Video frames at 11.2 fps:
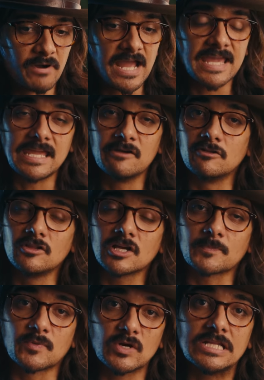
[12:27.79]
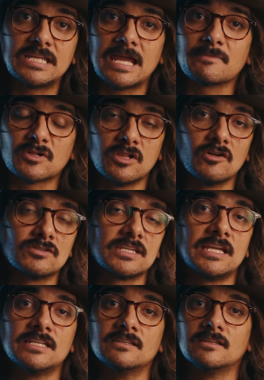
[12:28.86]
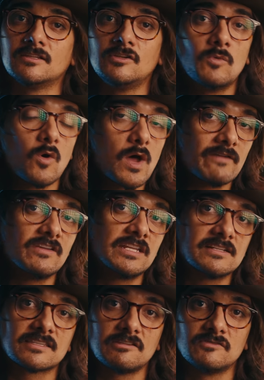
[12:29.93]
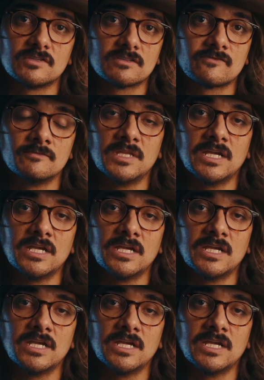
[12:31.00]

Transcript: But it will look pretty damn close and you won't have any excuses from